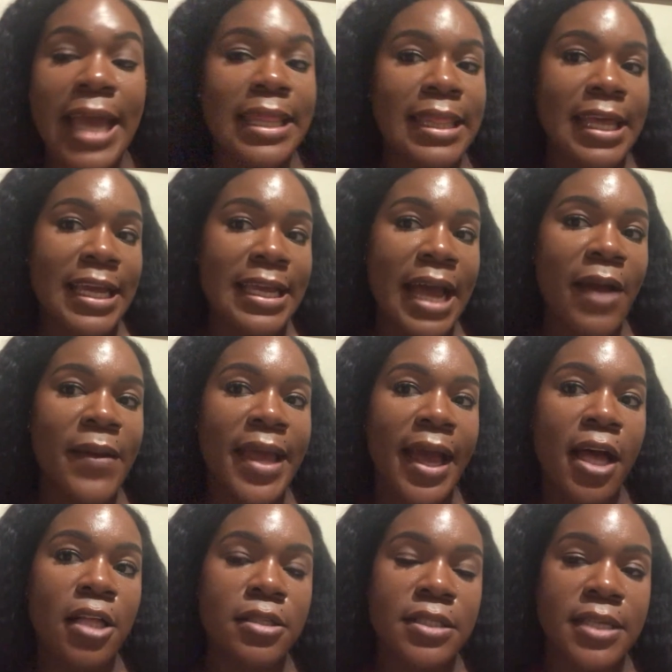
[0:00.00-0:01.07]
I like how it
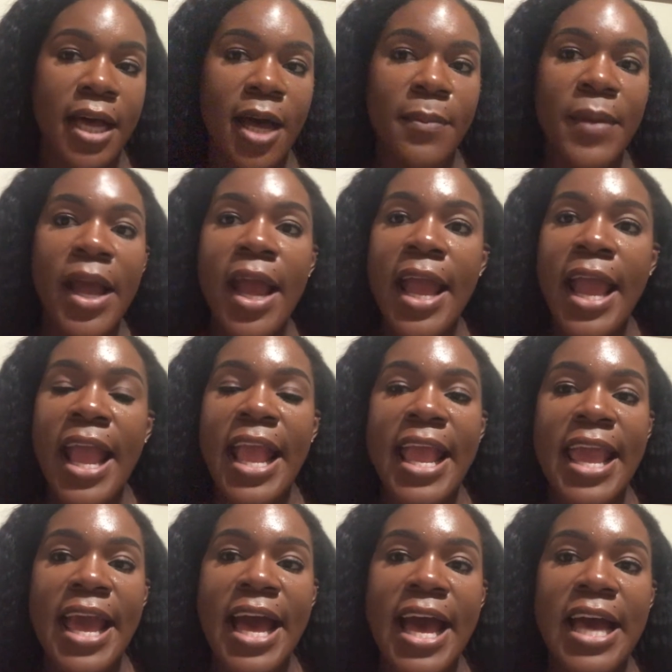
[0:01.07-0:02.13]
held up,
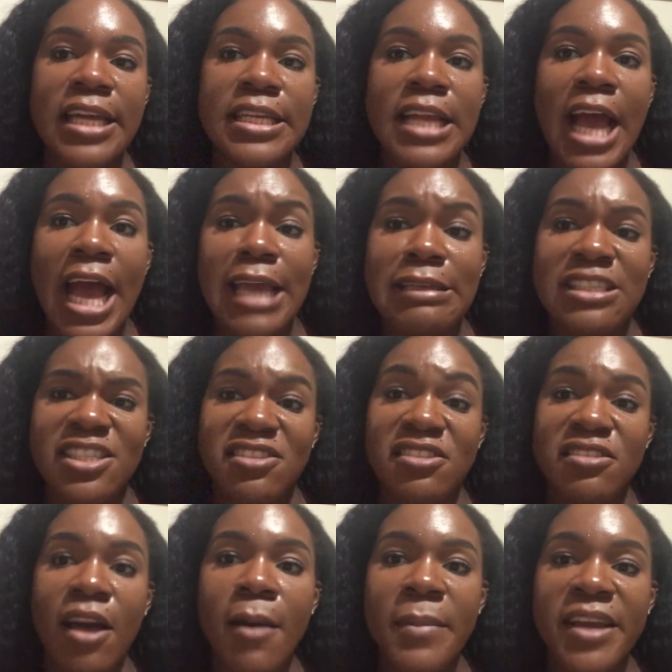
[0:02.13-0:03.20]
and I just
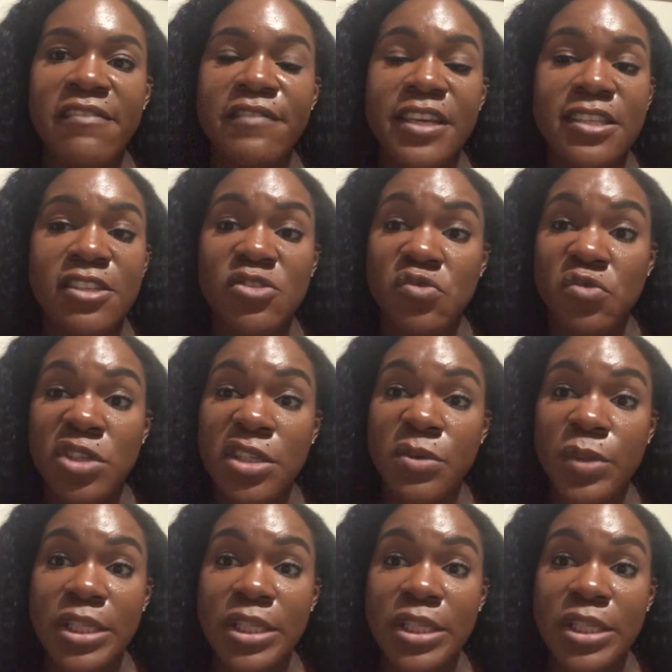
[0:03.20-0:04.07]
thought my face looked really,